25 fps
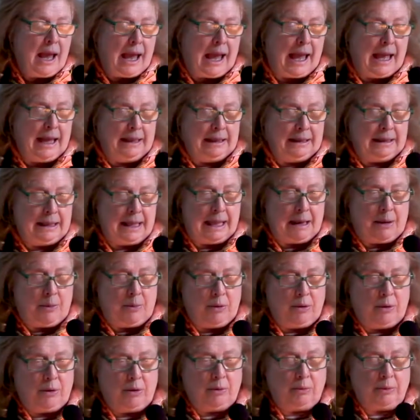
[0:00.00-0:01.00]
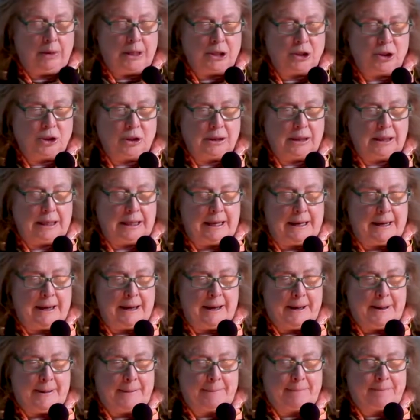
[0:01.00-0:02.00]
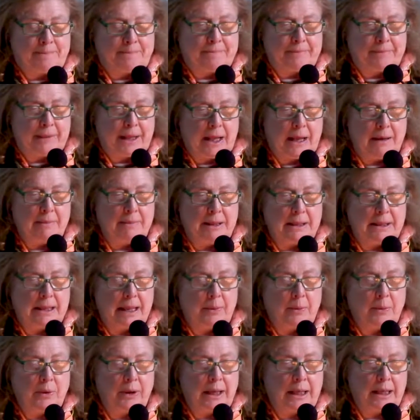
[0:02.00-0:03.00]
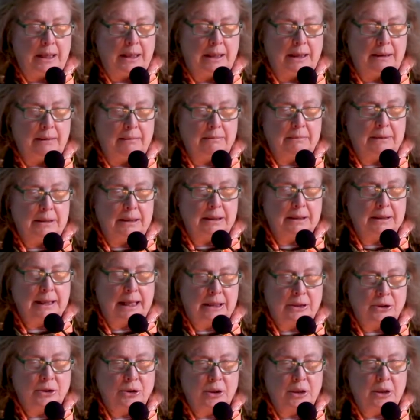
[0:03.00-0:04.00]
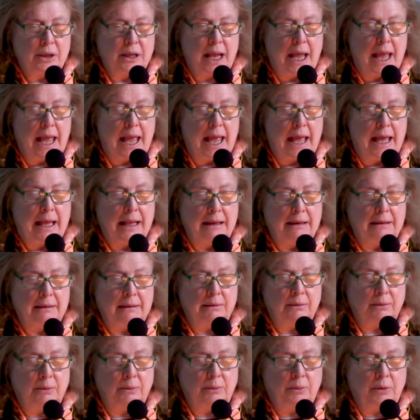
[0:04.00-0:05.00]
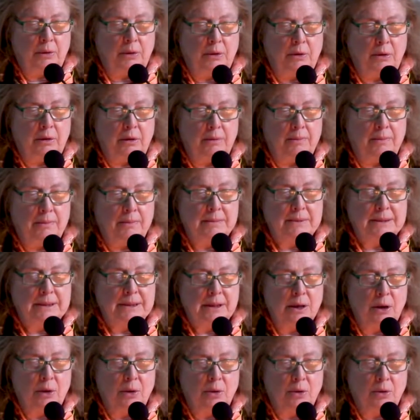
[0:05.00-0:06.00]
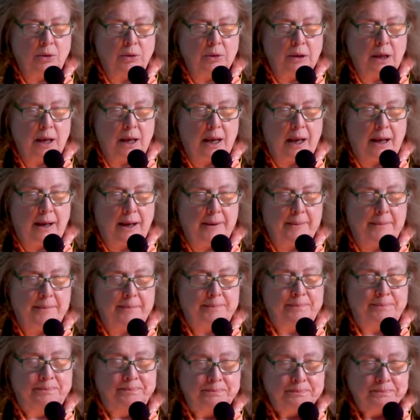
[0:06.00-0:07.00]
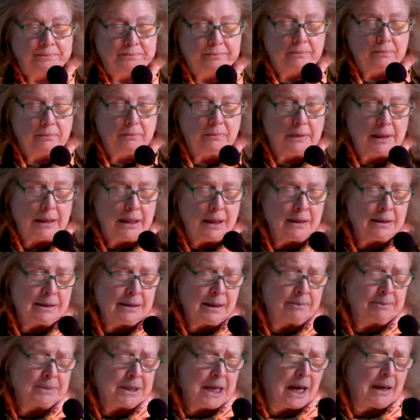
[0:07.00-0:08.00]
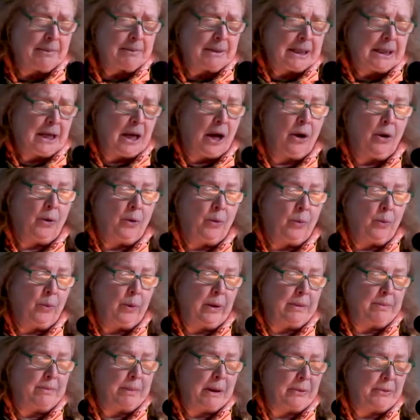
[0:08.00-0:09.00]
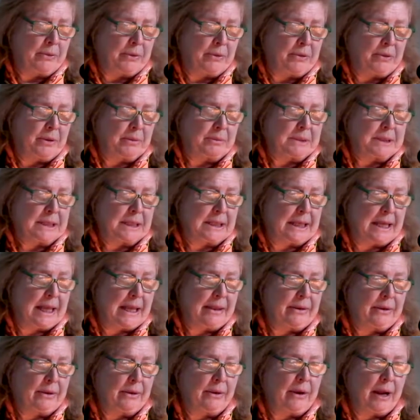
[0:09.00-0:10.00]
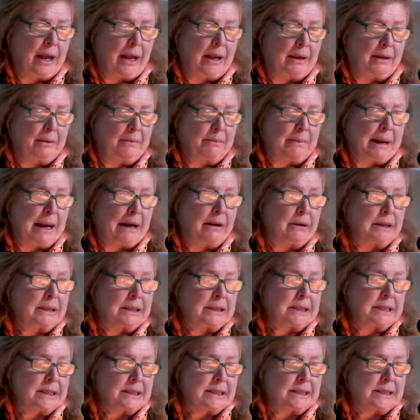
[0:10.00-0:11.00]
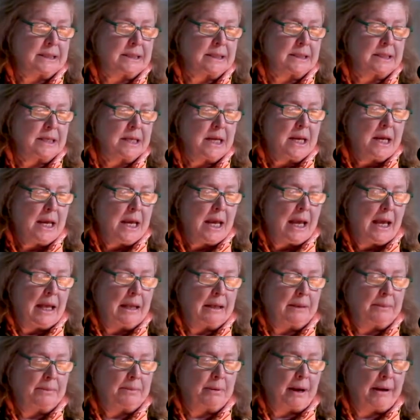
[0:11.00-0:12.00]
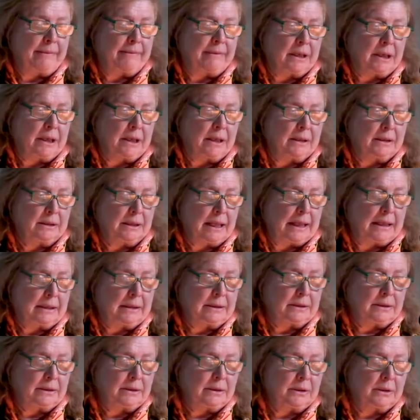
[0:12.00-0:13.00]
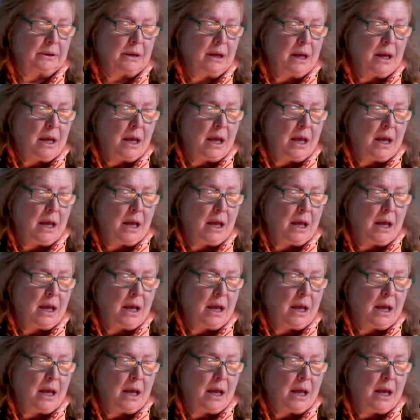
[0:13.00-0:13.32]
And they were originally, um, I mean, they were in a collection and were sold. Um, some time ago, with both of them together, and Baron Thyssen and a private collector